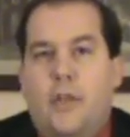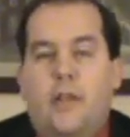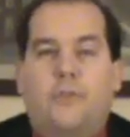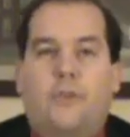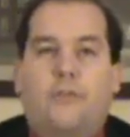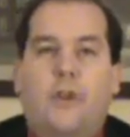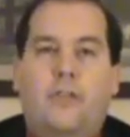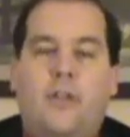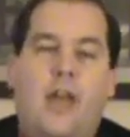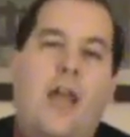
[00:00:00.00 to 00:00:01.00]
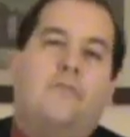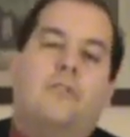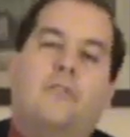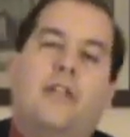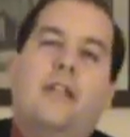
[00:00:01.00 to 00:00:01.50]
Now verse 36,
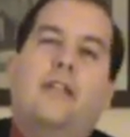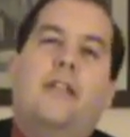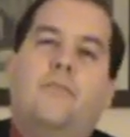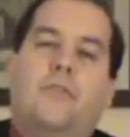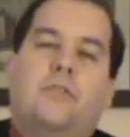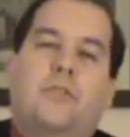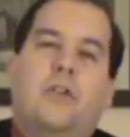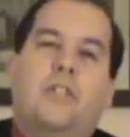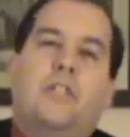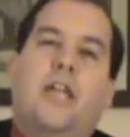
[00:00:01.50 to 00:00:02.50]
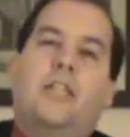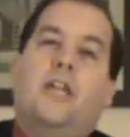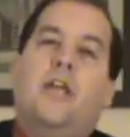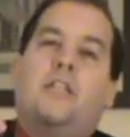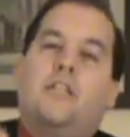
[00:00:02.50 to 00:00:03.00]
after telling them, verse 36,
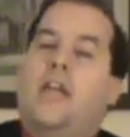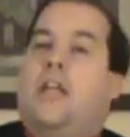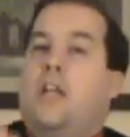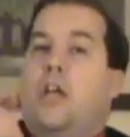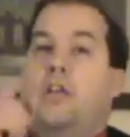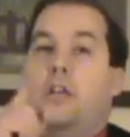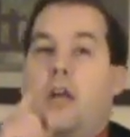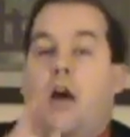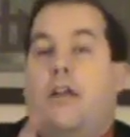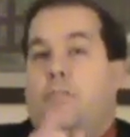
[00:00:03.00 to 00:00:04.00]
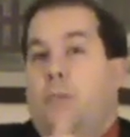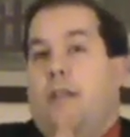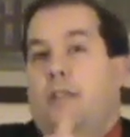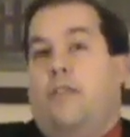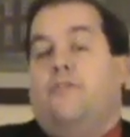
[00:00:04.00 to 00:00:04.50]
saying, God hath
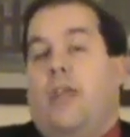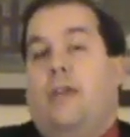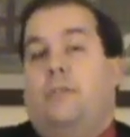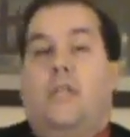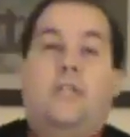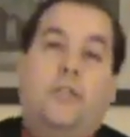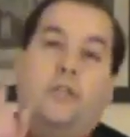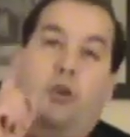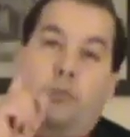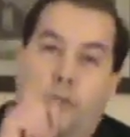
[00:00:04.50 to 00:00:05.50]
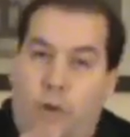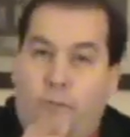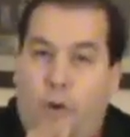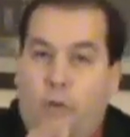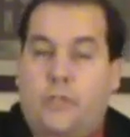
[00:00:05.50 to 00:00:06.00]
made this same Jesus whom
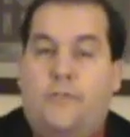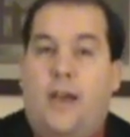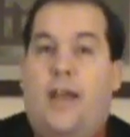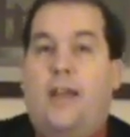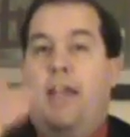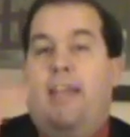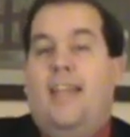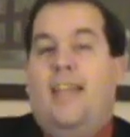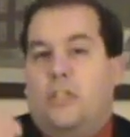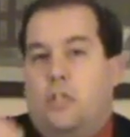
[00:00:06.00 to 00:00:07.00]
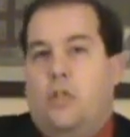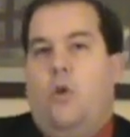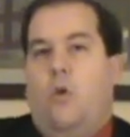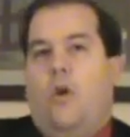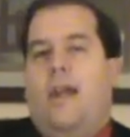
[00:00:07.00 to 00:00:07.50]
you've crucified, he is
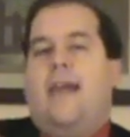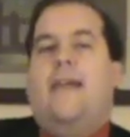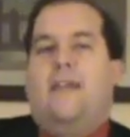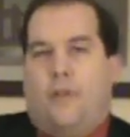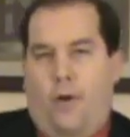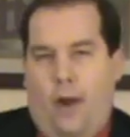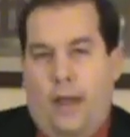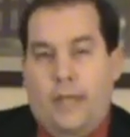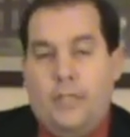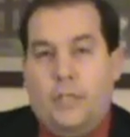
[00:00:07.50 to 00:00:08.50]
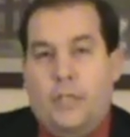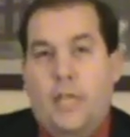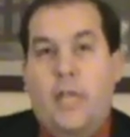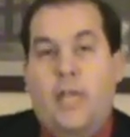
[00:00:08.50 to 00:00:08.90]
Lord and Christ.